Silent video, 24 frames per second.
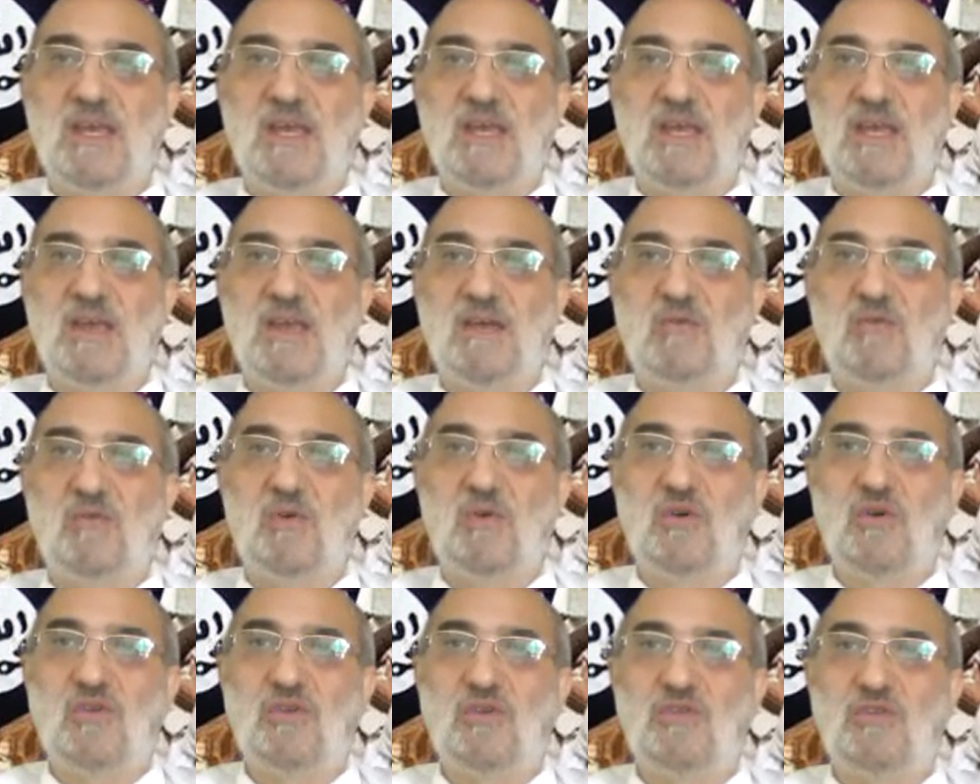
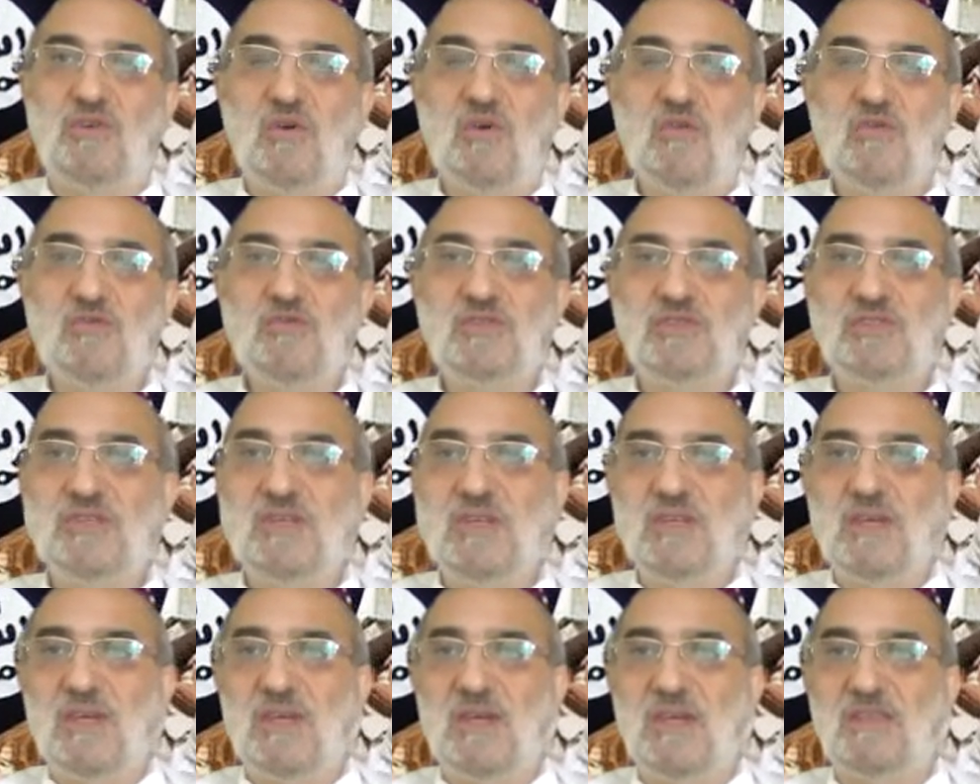Those
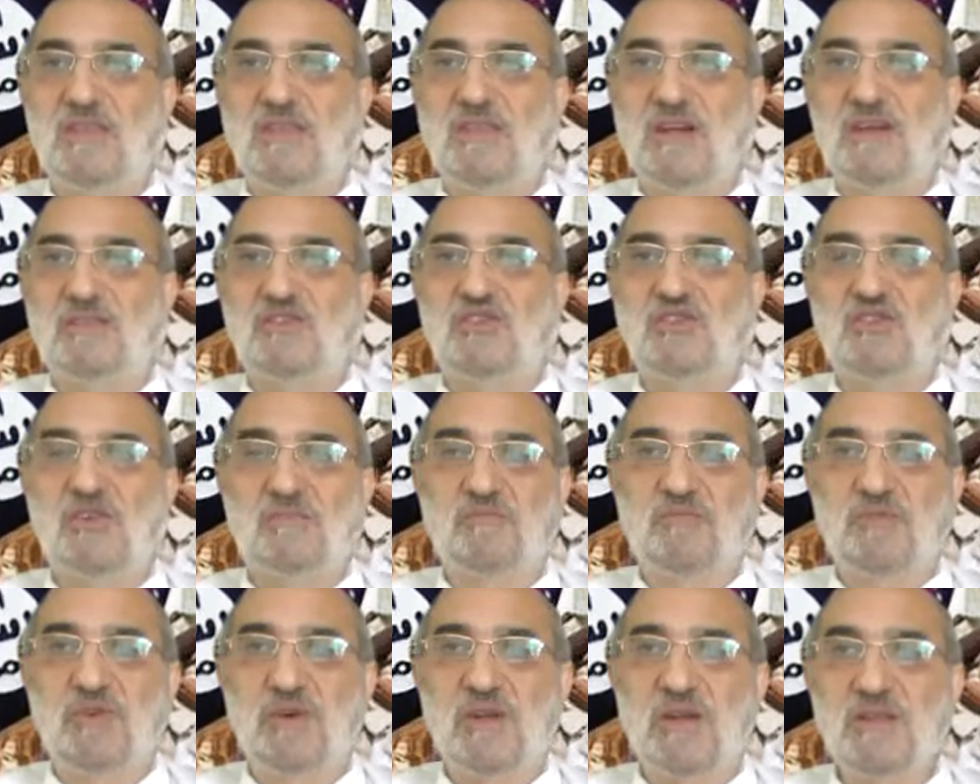that are
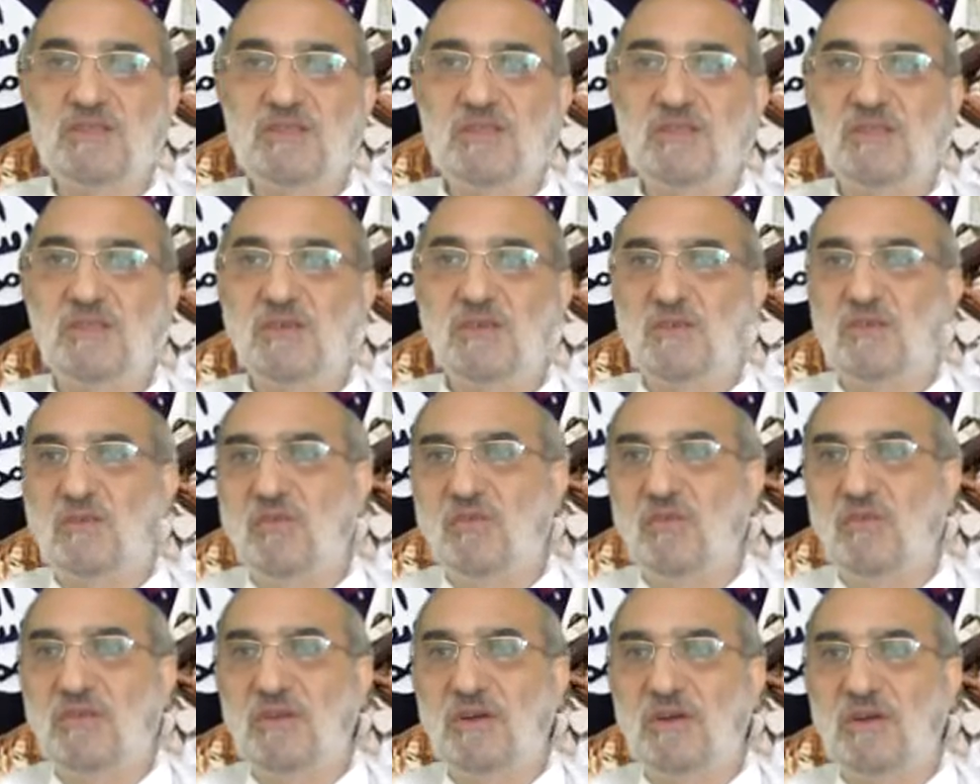suppressed.
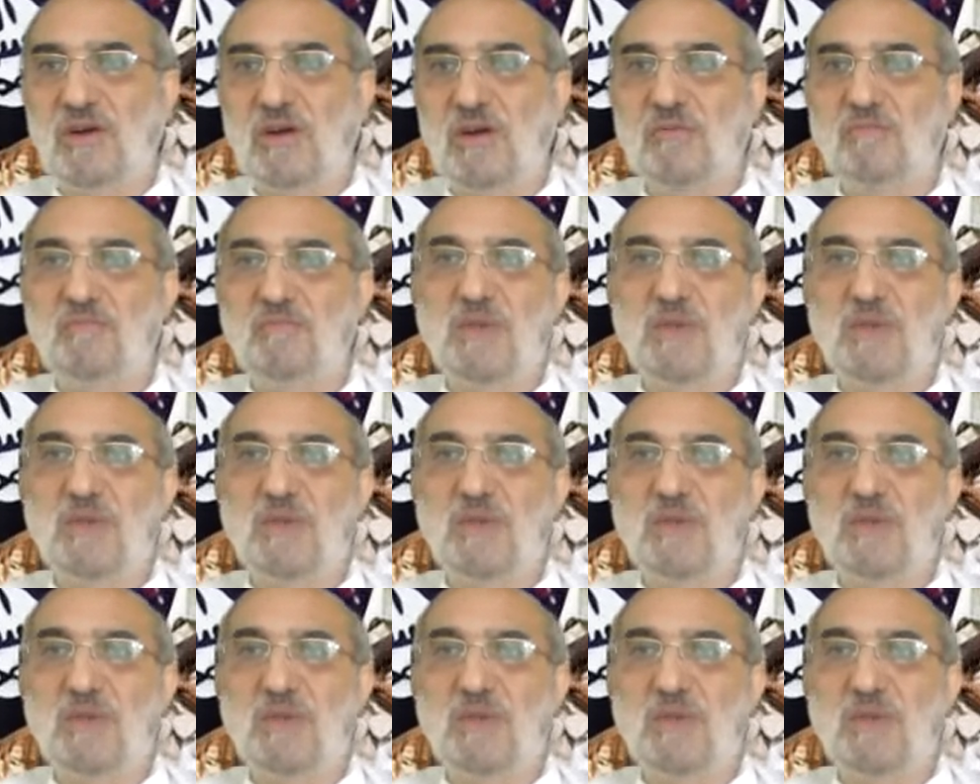Who there are?